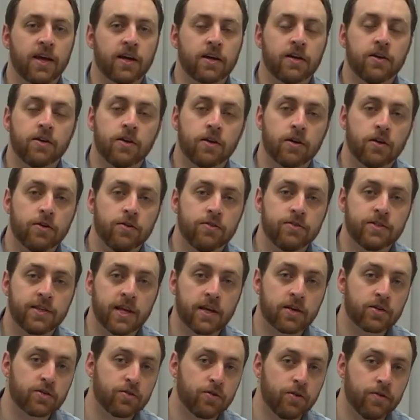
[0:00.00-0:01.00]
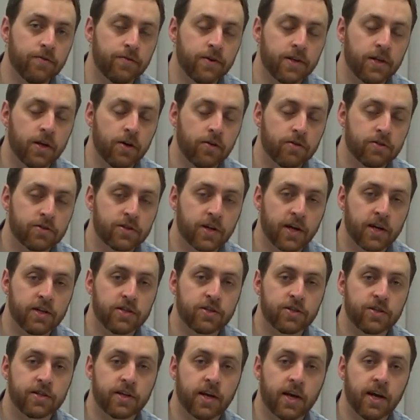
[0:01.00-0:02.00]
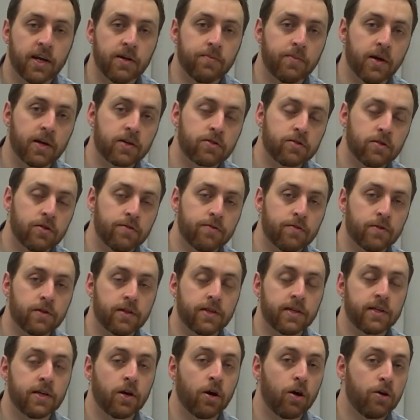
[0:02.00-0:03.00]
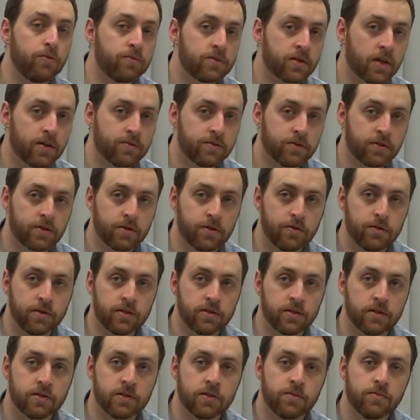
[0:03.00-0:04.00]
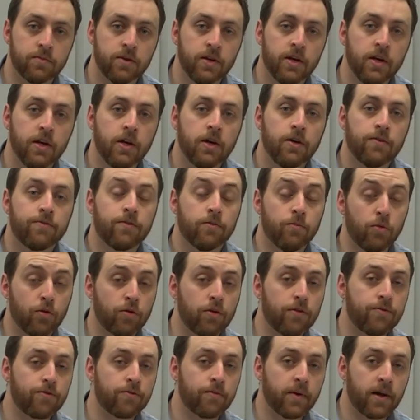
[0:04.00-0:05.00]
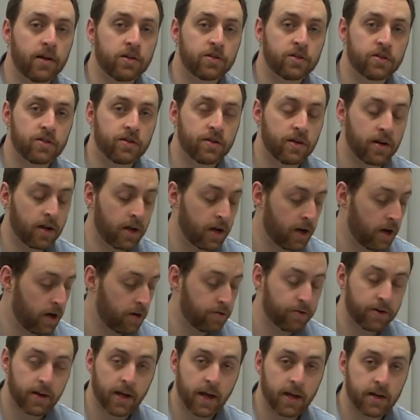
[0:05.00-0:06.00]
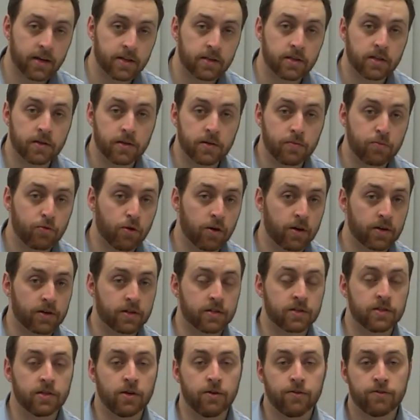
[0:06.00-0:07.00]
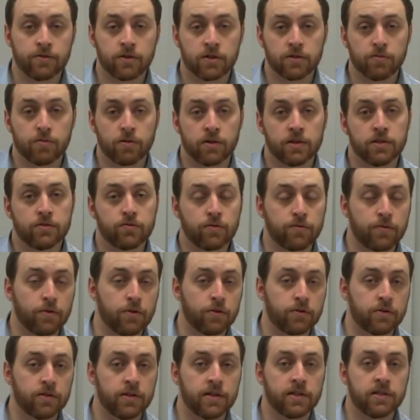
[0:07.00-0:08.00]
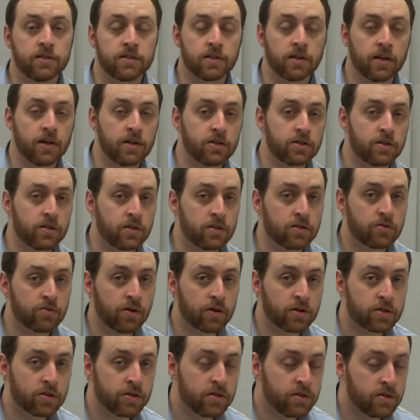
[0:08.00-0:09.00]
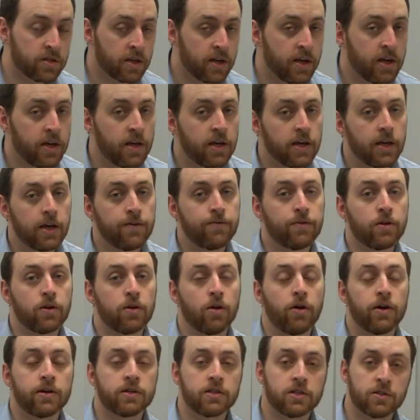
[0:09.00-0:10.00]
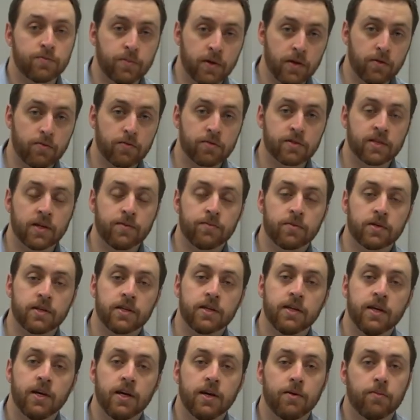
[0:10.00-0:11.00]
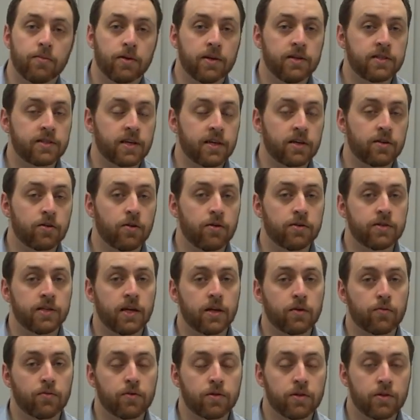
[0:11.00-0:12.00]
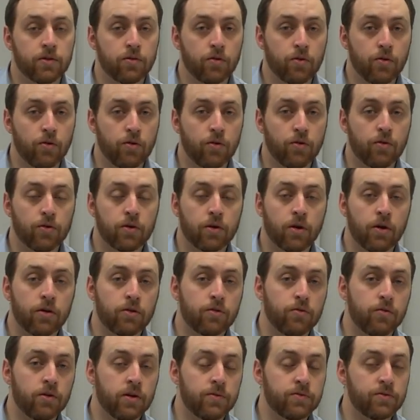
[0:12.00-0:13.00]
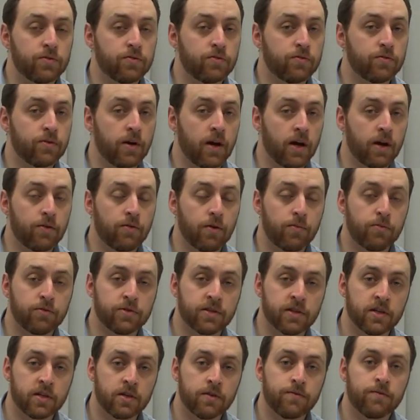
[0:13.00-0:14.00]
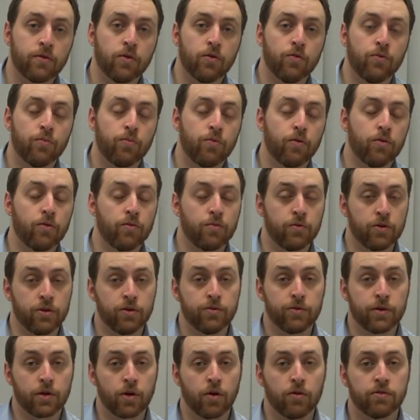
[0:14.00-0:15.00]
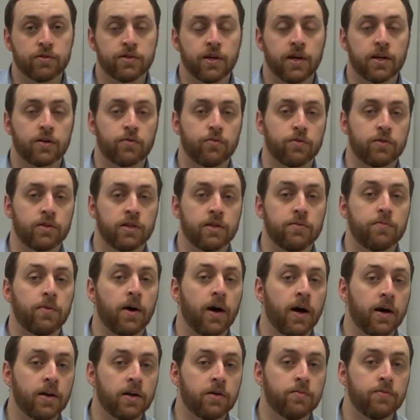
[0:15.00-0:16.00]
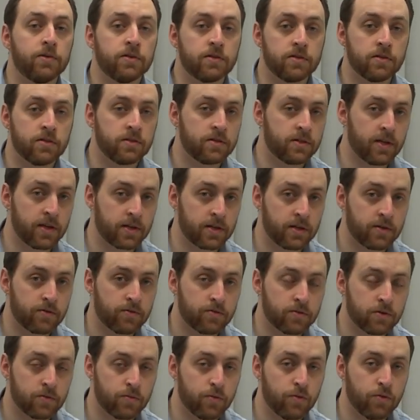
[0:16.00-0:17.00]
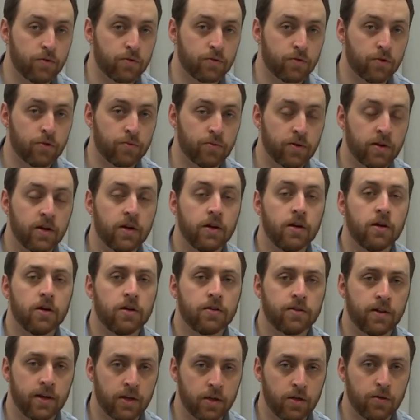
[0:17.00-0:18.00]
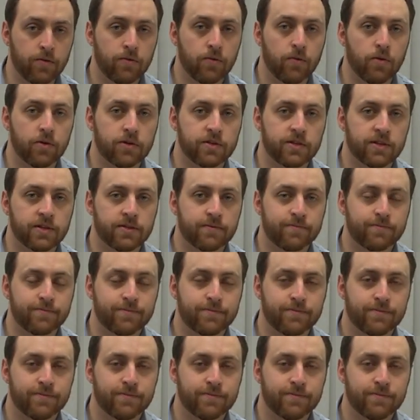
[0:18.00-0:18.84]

that concludes our short video on changing a battery for the HomeSafe security system. For more information regarding the product itself, just please refer to the installation instructions. If you'd like to speak with somebody, please get in contact with your local Clipsal representative who will put you in contact with the Partner Business Technical Support Group. Thank you for watching.